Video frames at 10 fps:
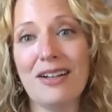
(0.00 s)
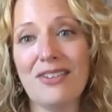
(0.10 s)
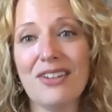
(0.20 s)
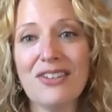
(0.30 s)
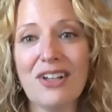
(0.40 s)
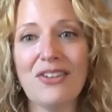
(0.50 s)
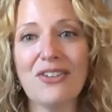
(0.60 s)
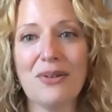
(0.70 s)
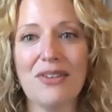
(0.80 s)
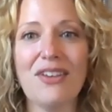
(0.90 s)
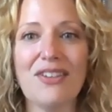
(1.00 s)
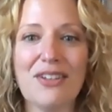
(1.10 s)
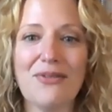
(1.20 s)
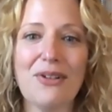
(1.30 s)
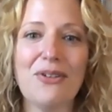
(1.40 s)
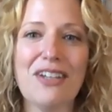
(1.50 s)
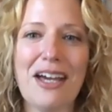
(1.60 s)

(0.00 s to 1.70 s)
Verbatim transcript: assist us during these difficult